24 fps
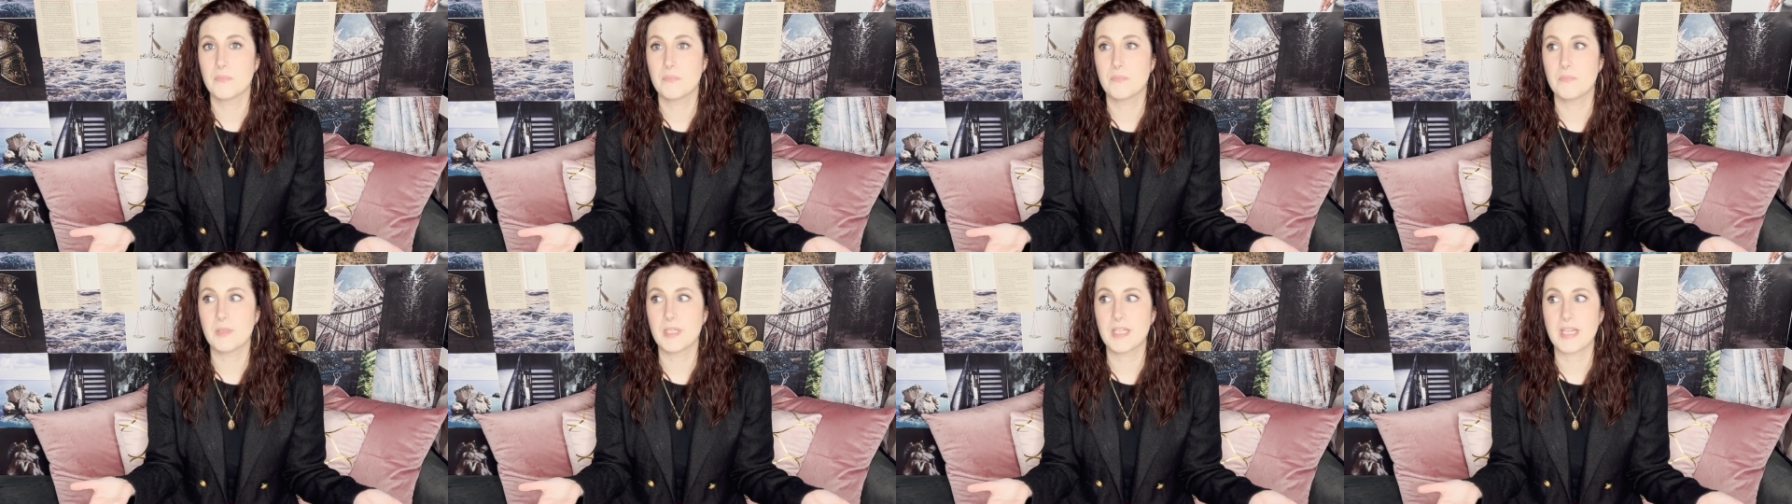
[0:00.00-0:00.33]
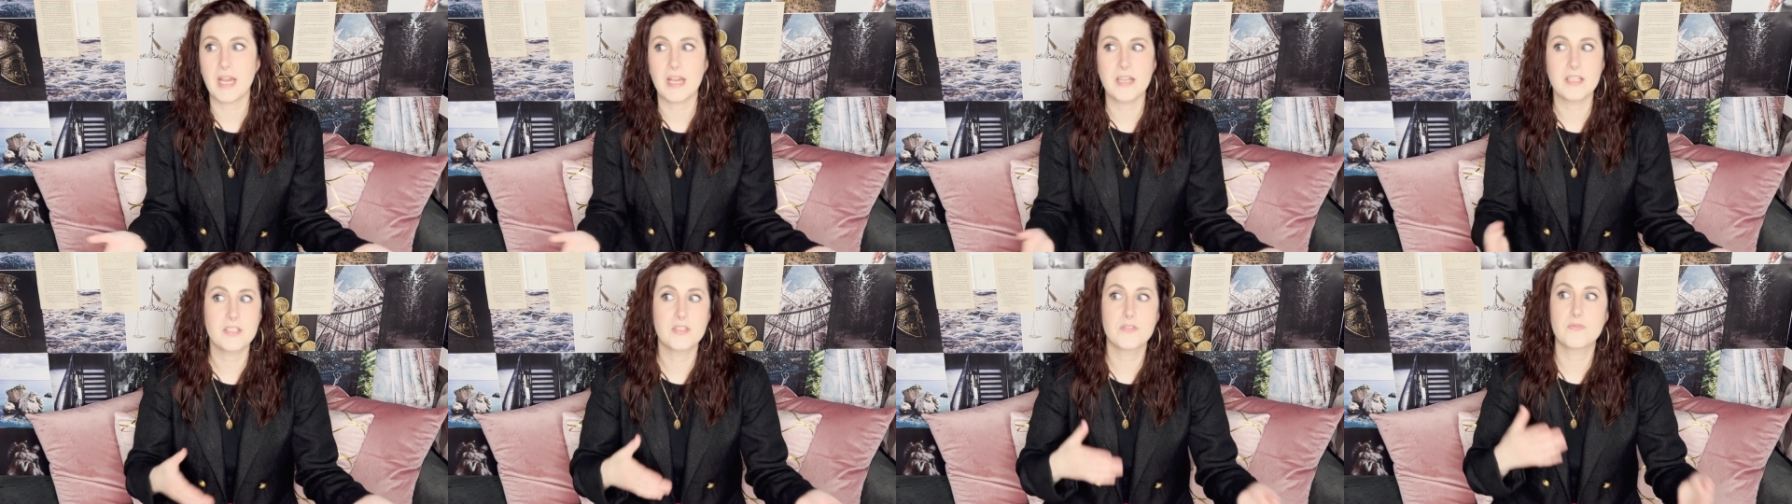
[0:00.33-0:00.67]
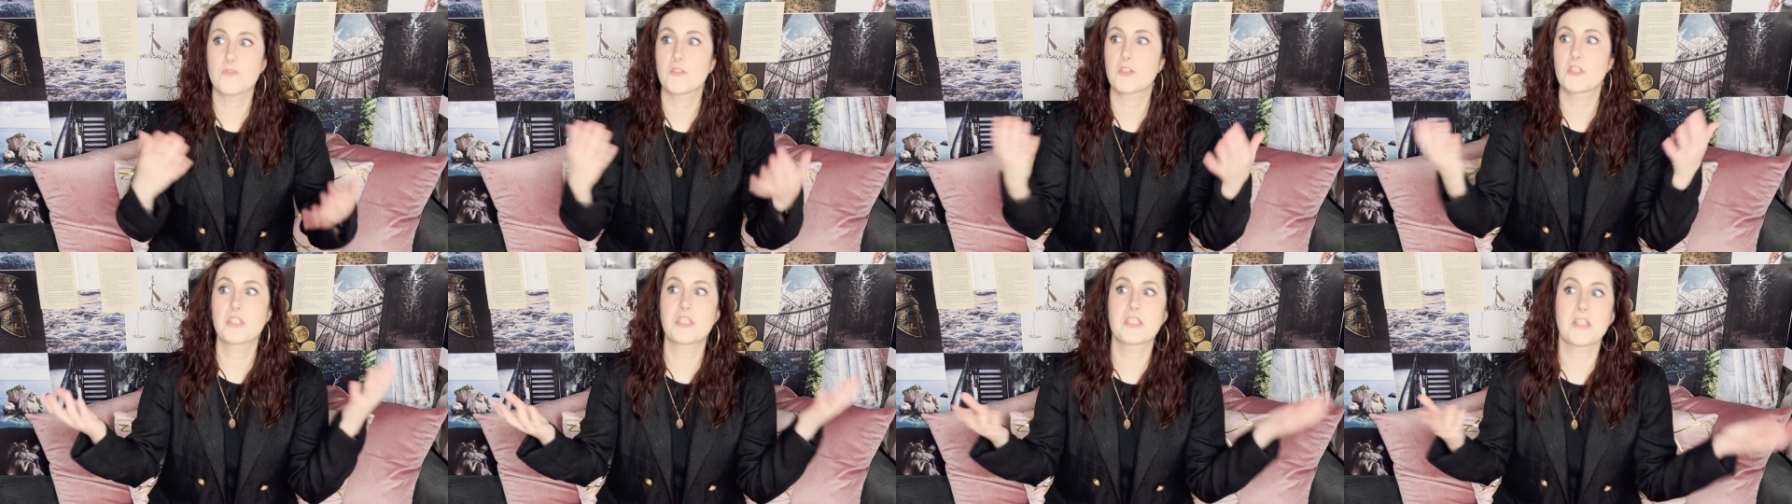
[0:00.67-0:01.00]
because
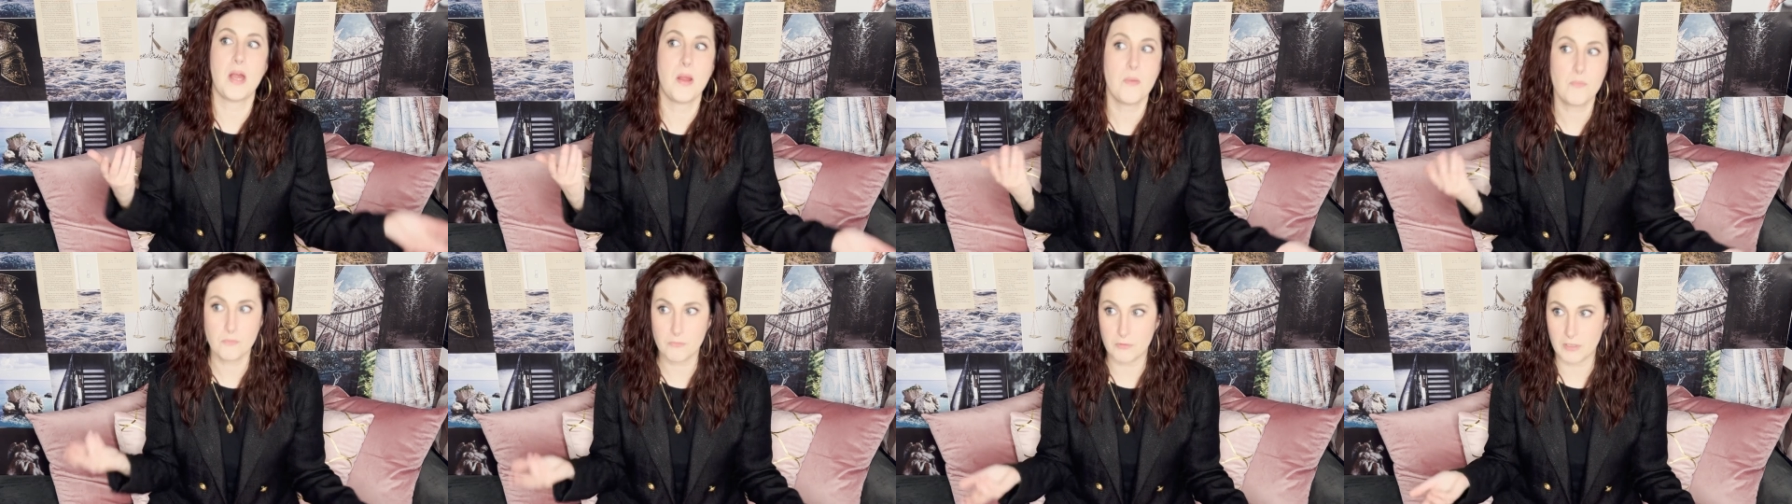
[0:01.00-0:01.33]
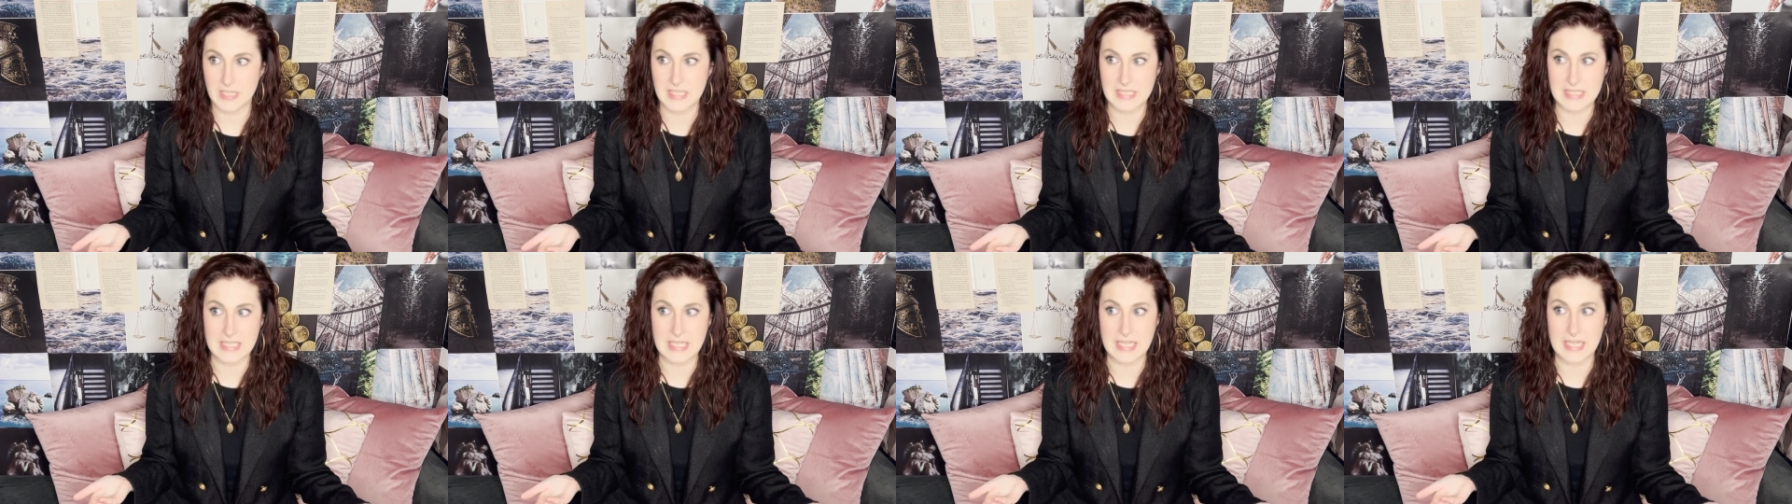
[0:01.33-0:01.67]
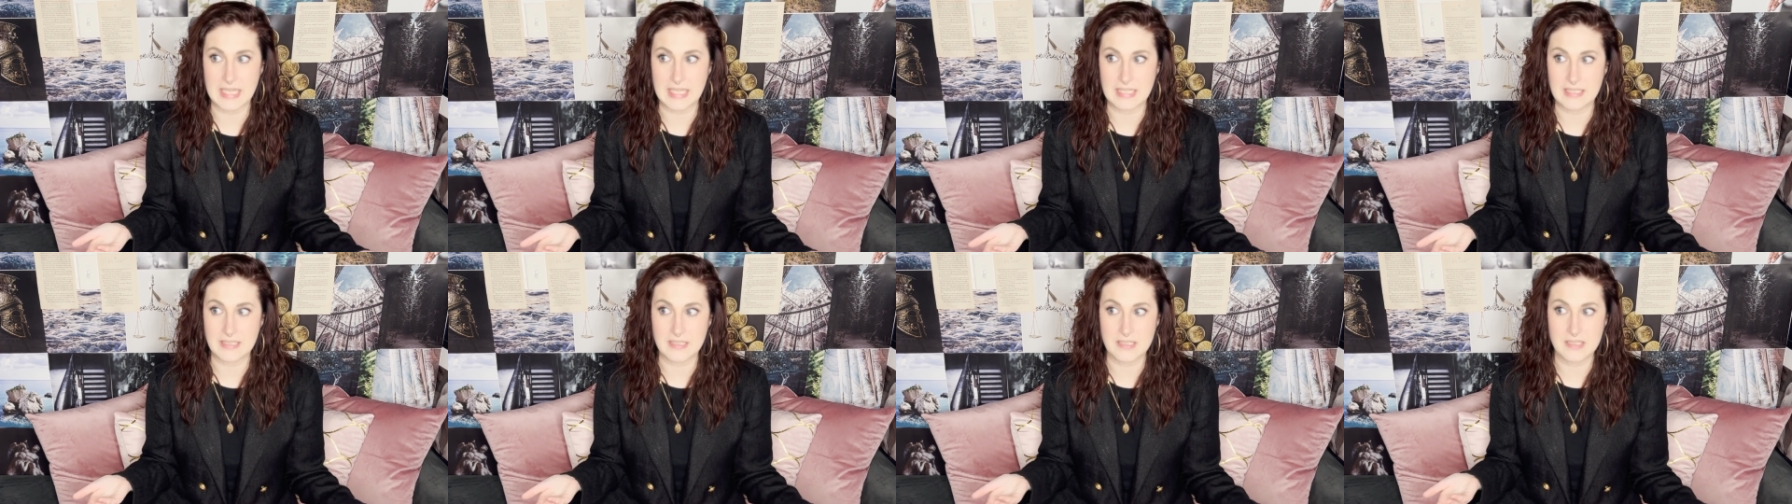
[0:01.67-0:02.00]
for some
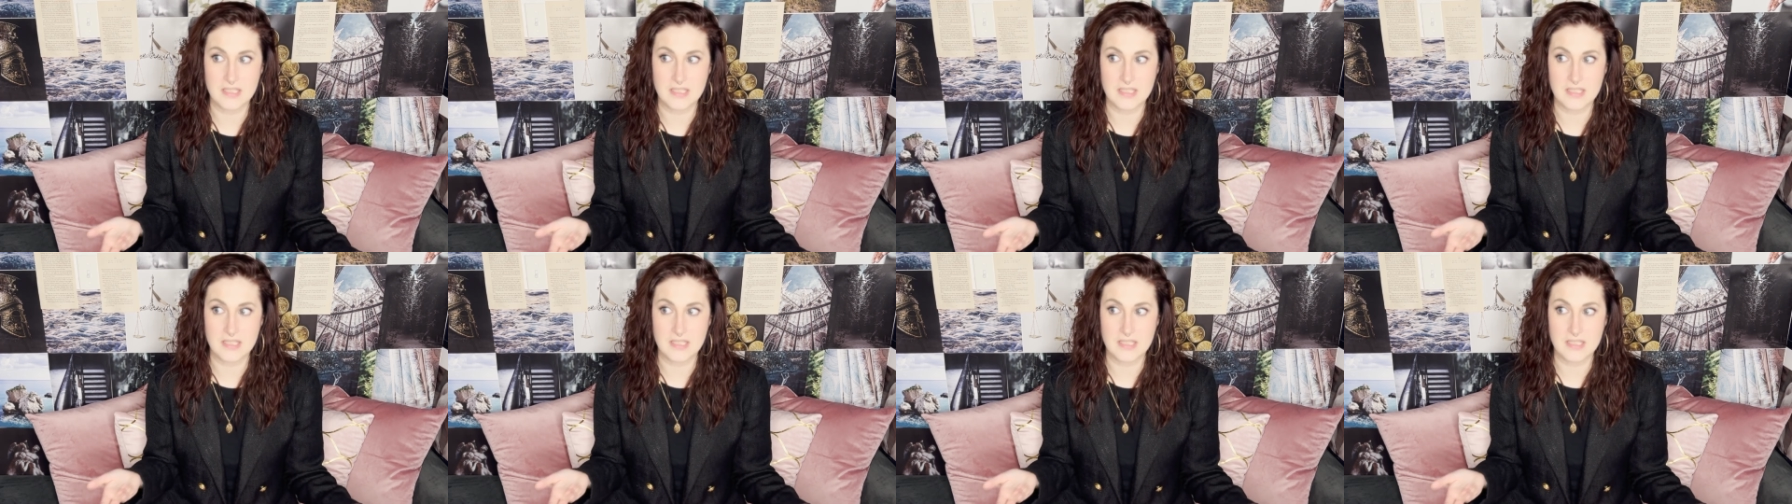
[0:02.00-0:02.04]
reason